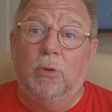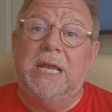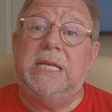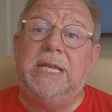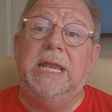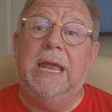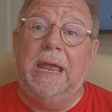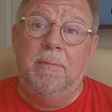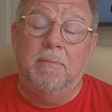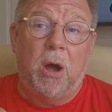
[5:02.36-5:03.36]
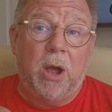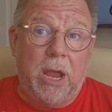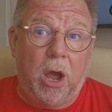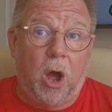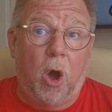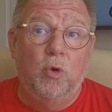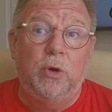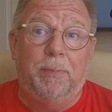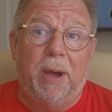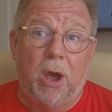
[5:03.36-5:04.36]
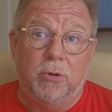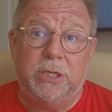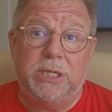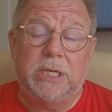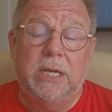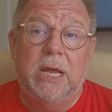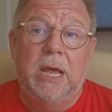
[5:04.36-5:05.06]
listed in my old post